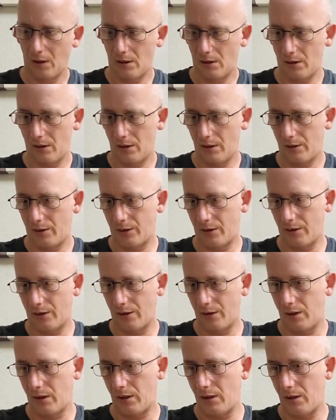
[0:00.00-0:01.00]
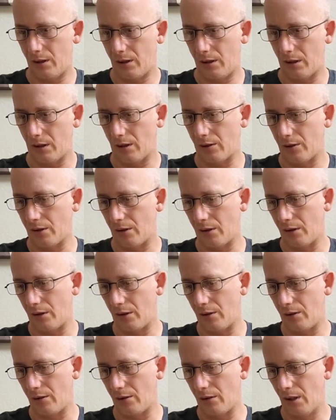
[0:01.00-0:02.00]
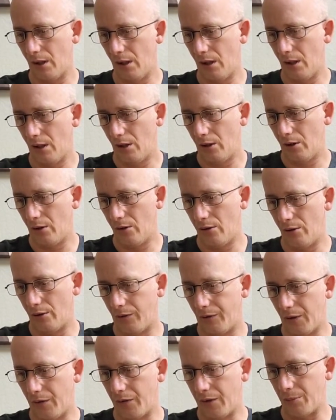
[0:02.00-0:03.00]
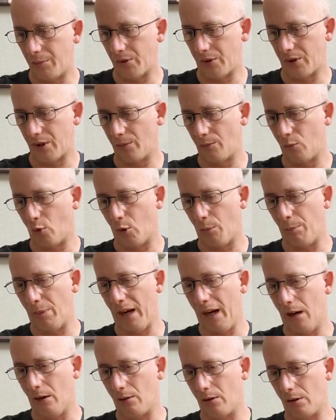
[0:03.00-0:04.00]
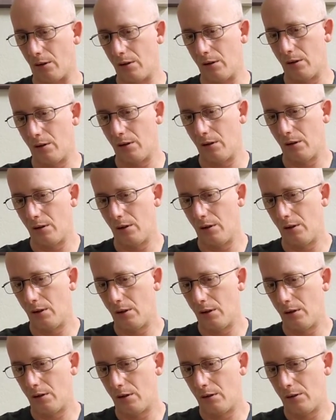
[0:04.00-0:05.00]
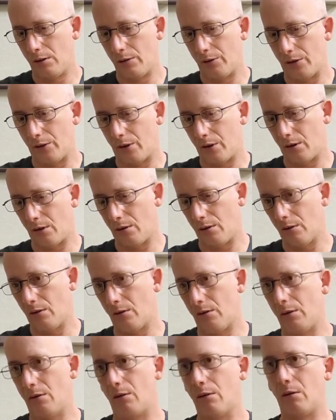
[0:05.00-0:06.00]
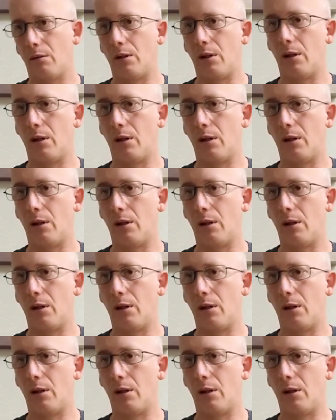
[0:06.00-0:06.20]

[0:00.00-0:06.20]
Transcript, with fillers: let's see, yeah, so here, new 50% more power. So